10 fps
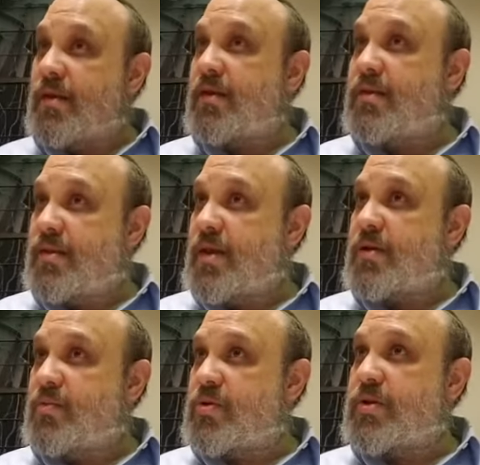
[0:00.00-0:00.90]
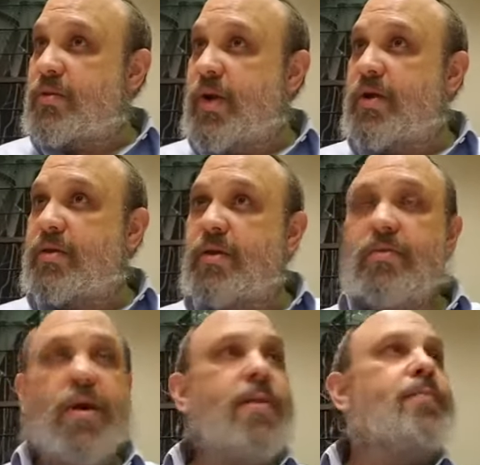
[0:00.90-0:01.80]
It's like more than a marathon,
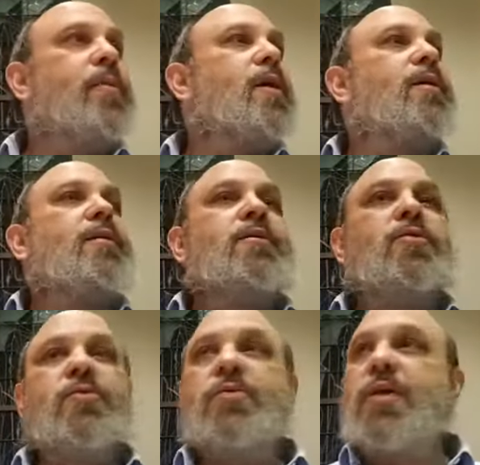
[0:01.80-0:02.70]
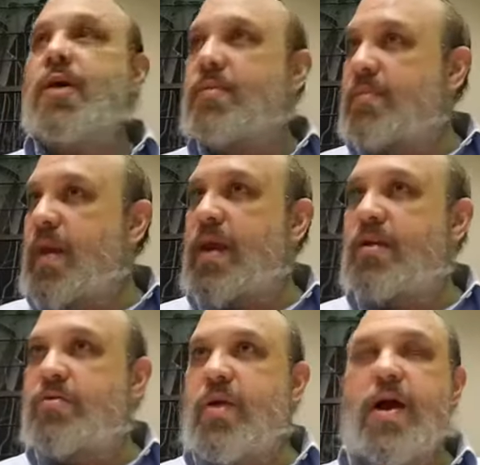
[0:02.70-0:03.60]
right? To the
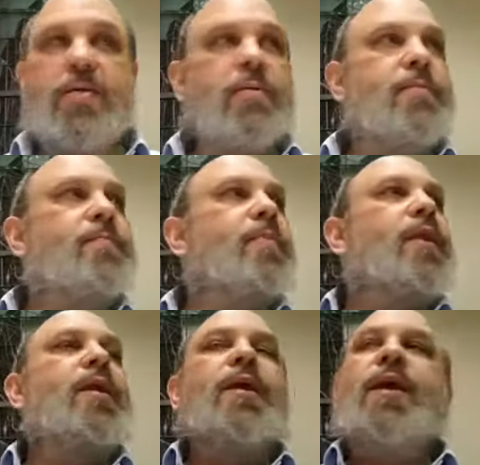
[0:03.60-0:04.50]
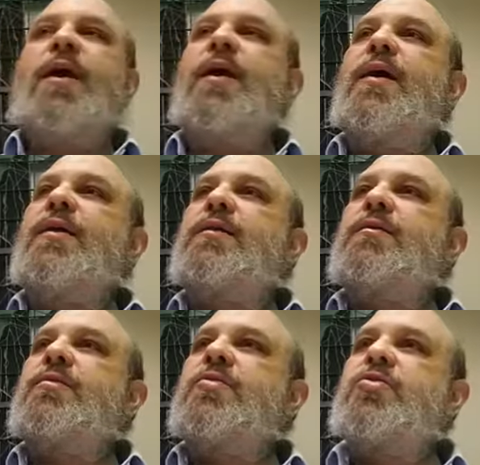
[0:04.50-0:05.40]
battleground
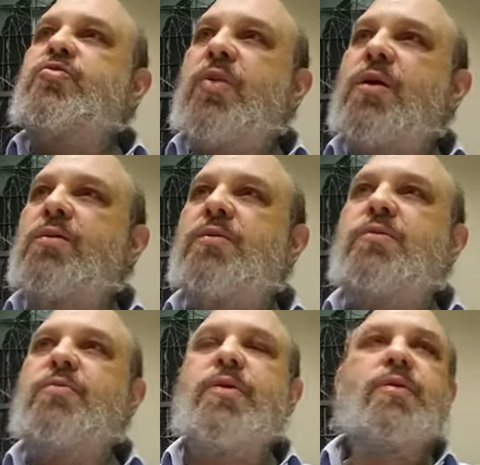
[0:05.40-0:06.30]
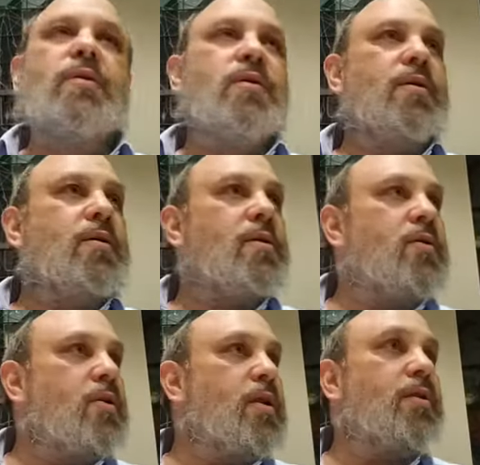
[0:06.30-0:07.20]
and struggled with
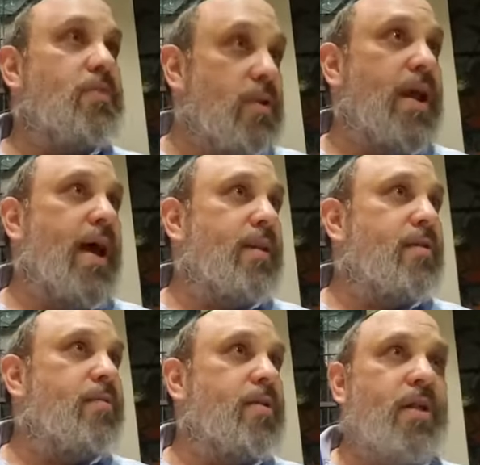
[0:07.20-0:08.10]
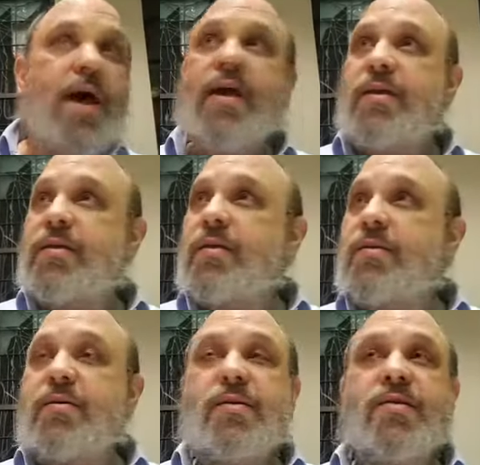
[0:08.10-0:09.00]
Goliath, with Goliath.
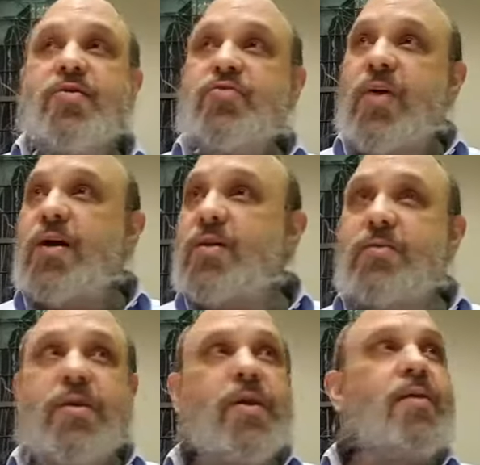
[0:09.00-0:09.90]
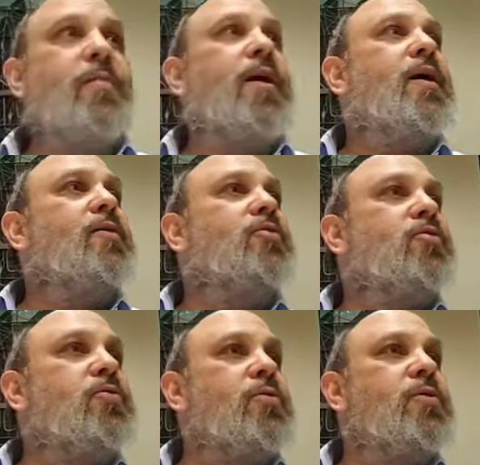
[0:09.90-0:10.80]
He struggled with him and
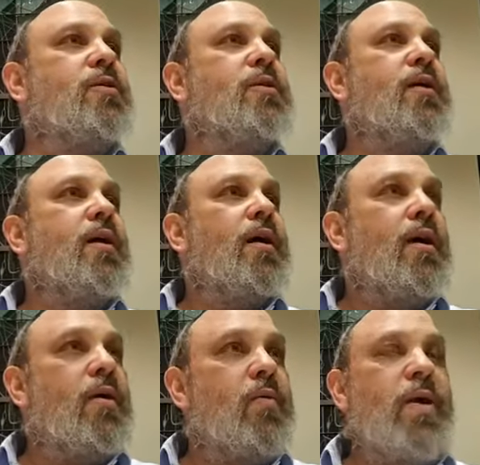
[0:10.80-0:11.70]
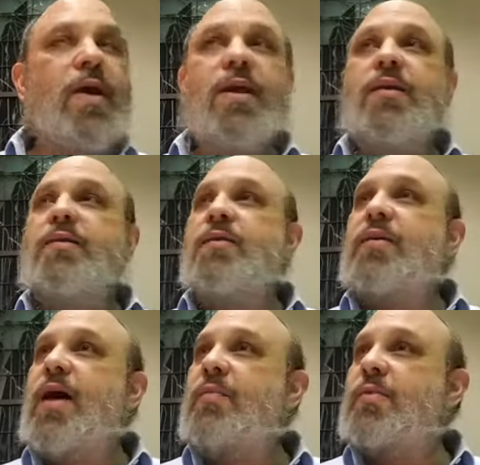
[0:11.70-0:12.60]
took away the
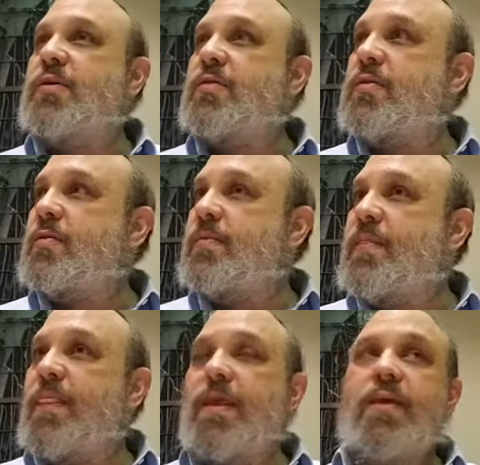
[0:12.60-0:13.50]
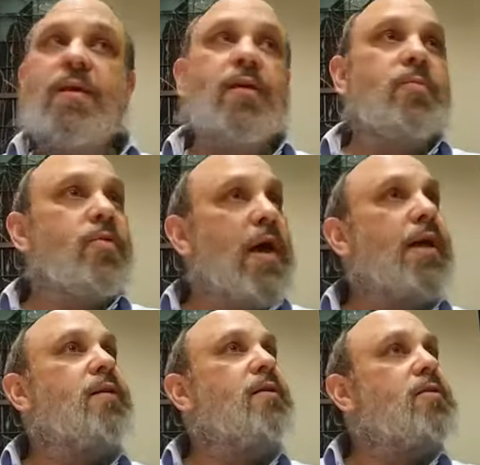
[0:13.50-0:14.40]
tablets in a
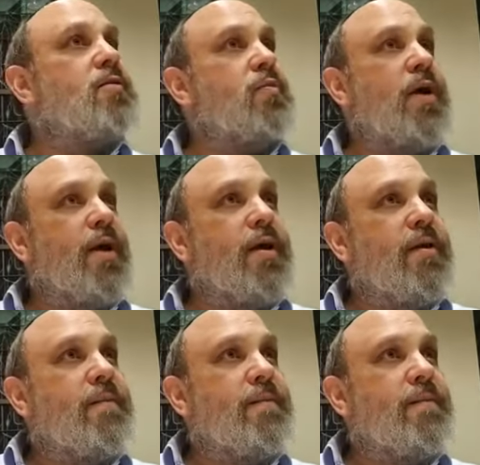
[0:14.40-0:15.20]
miraculous way.